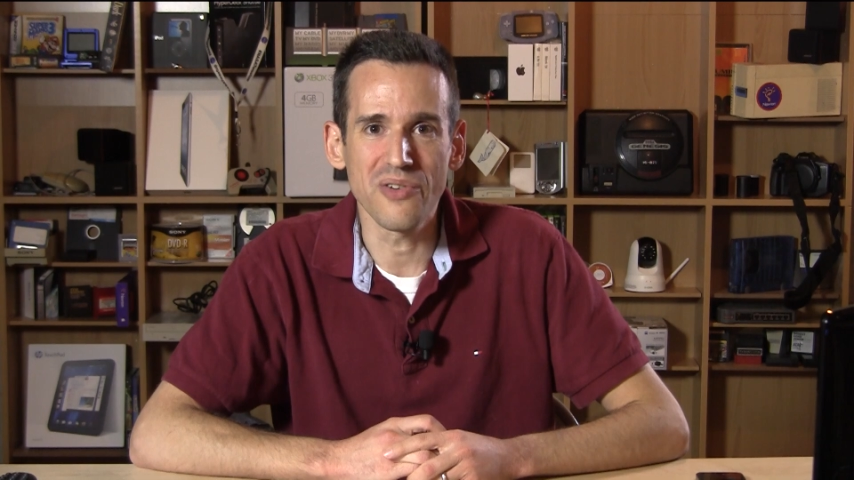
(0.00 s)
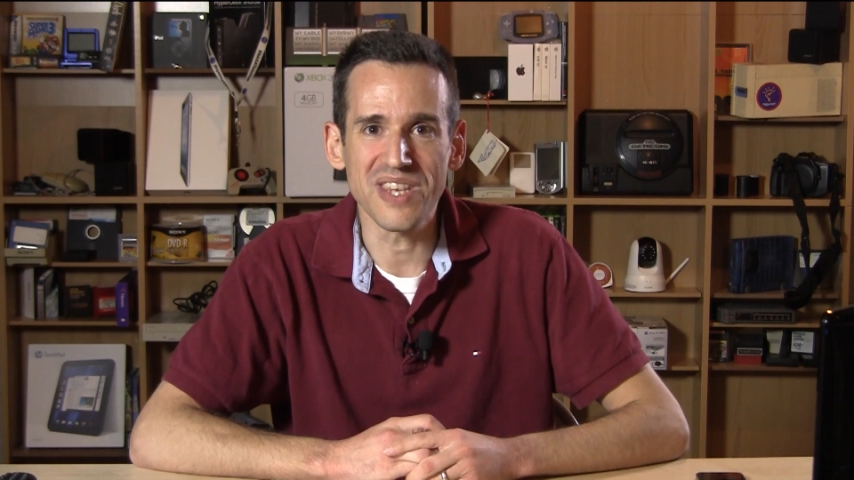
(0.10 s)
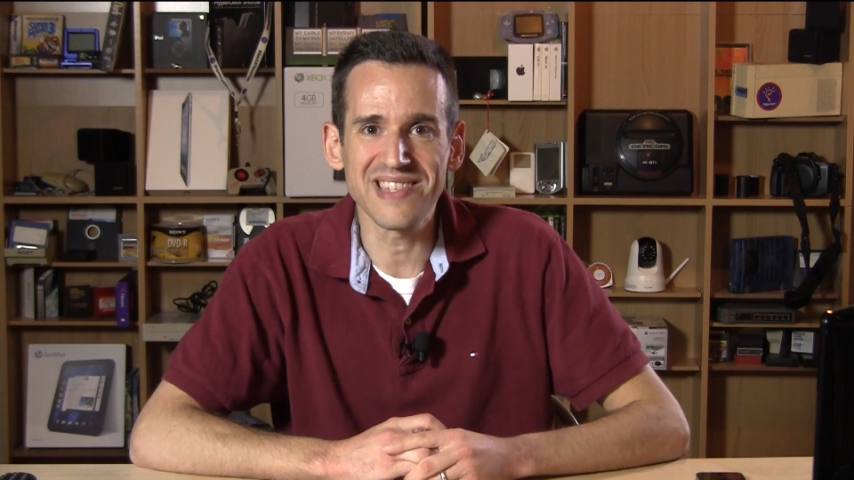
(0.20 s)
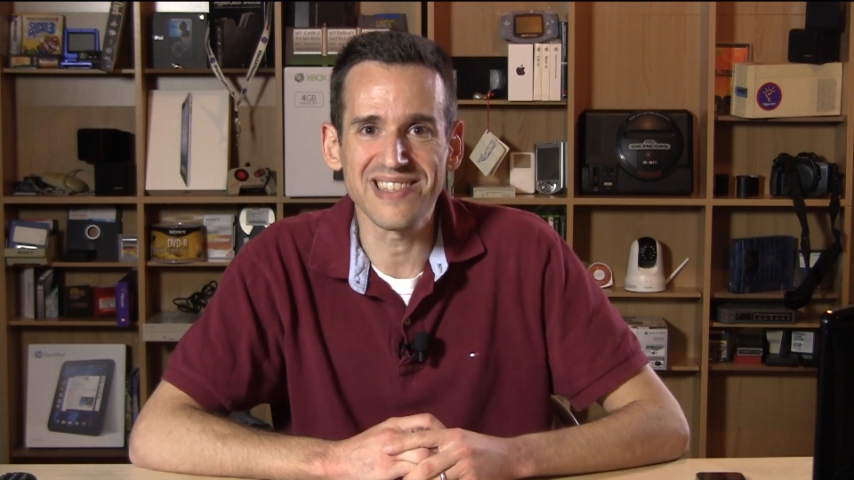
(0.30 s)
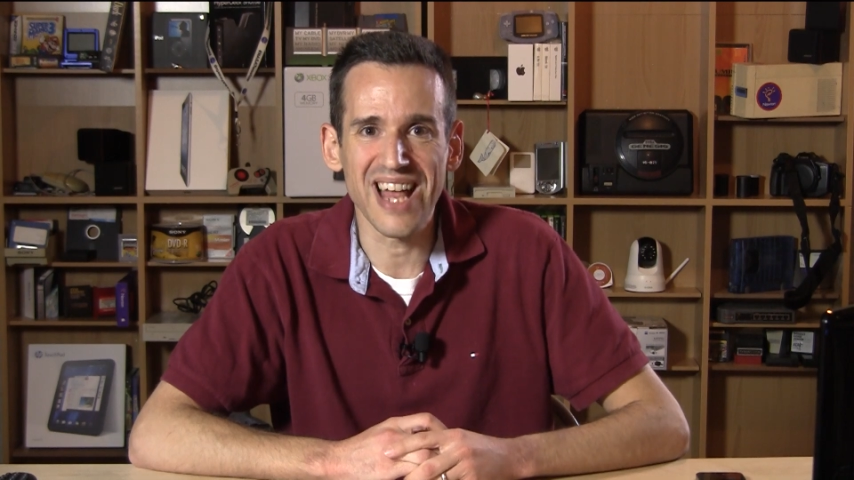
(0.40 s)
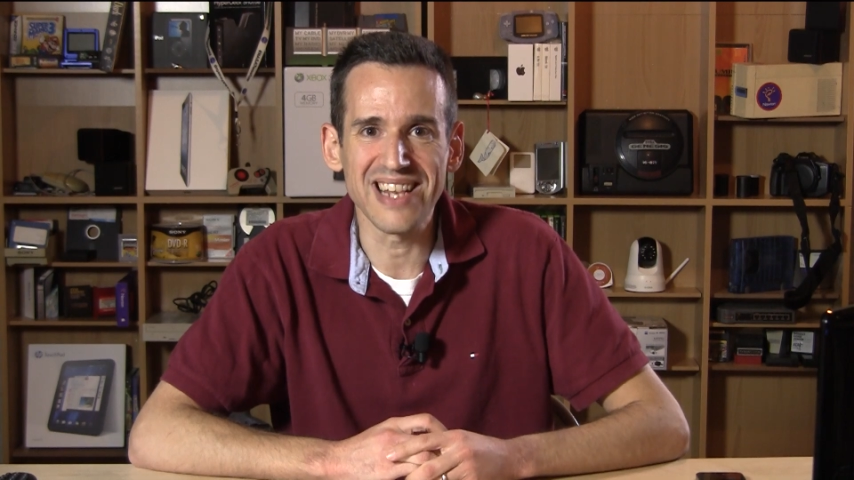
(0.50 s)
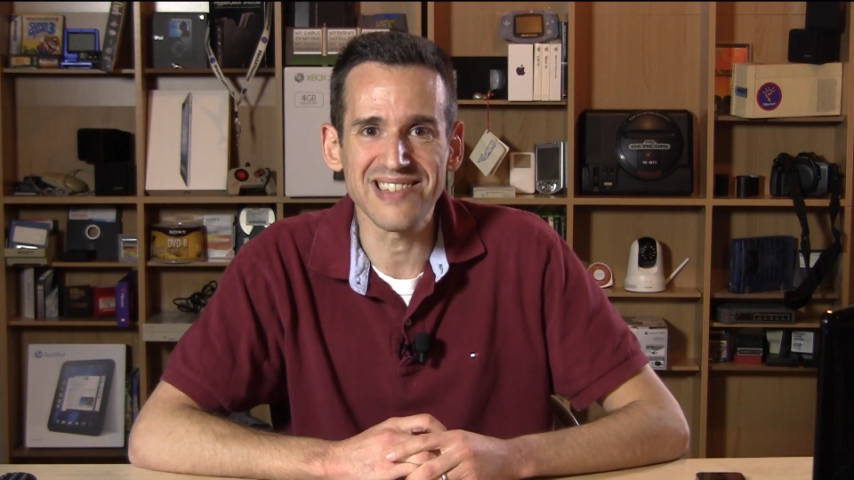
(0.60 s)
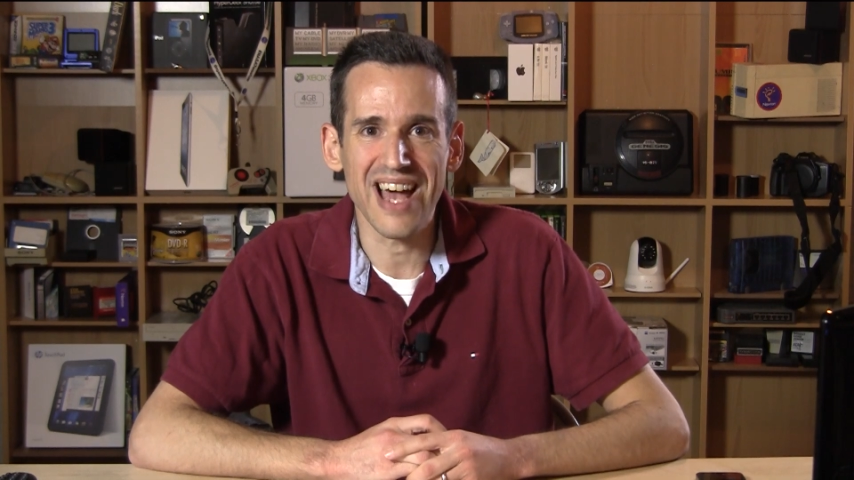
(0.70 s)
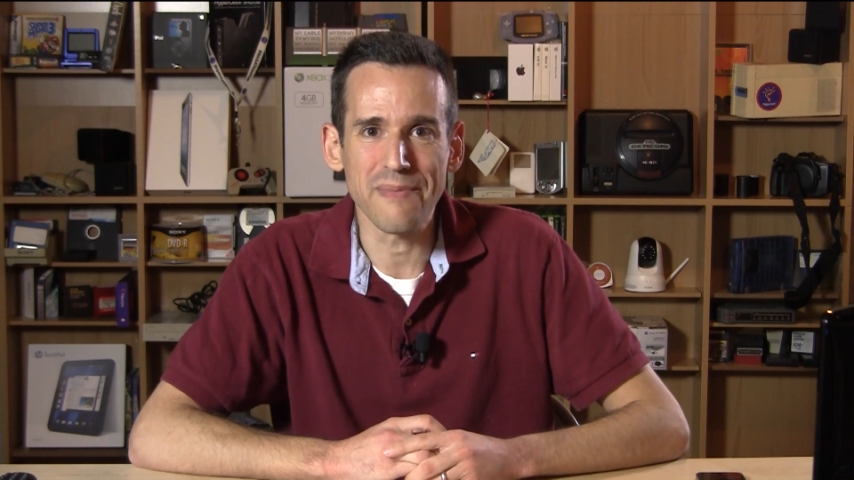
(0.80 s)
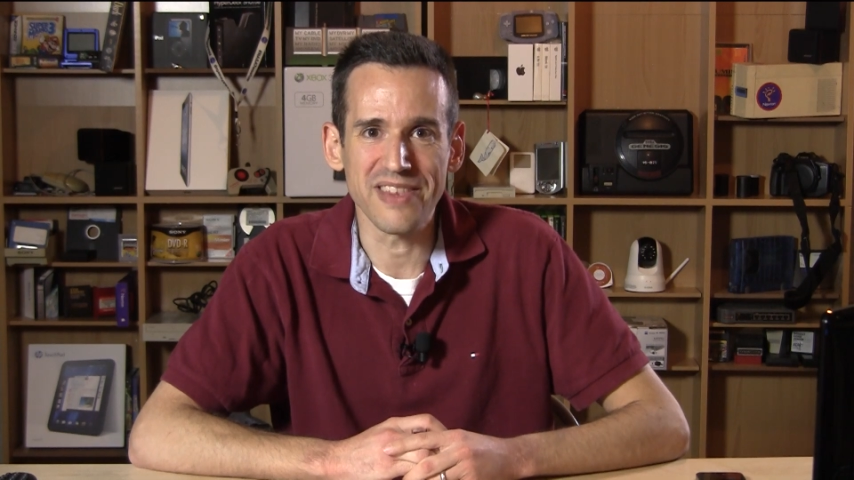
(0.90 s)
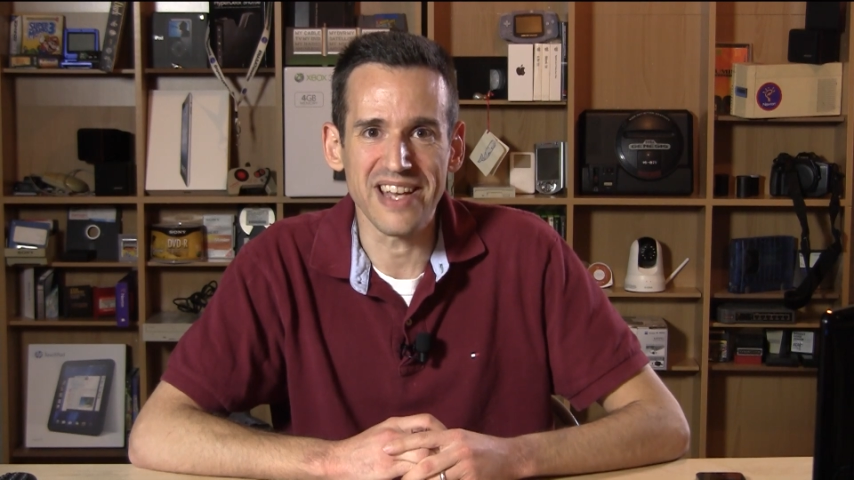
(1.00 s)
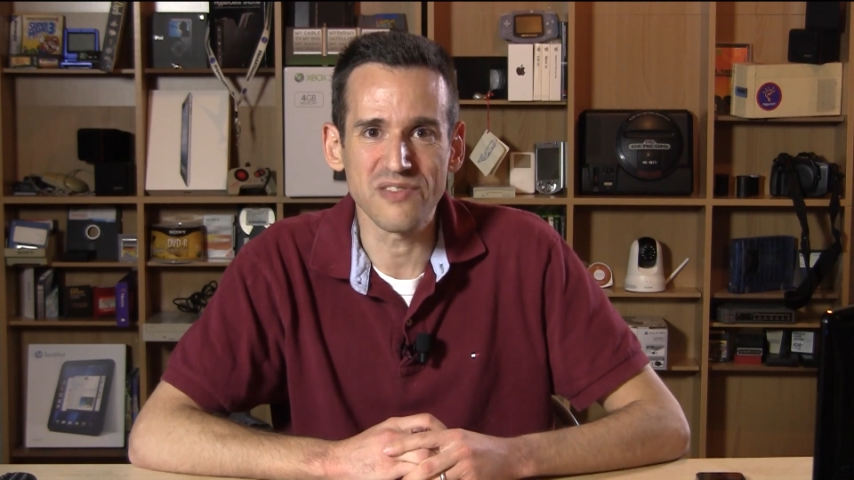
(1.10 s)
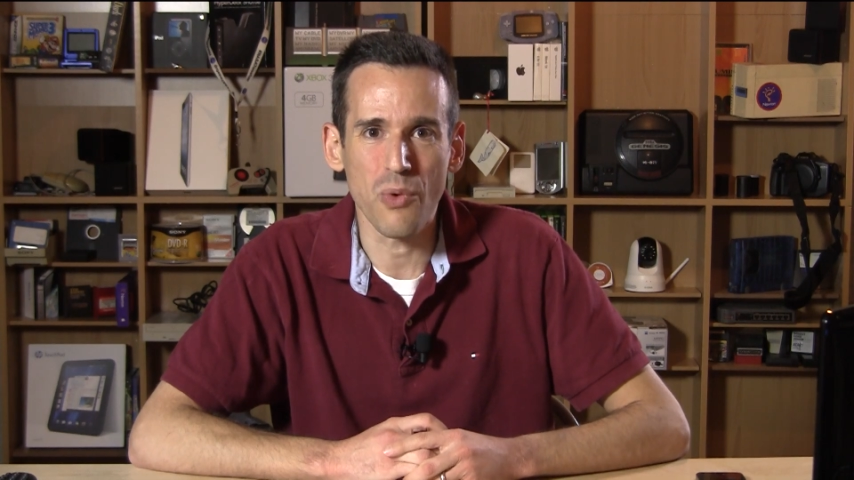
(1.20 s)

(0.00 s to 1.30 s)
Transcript: This is Lon Seidman. Thanks for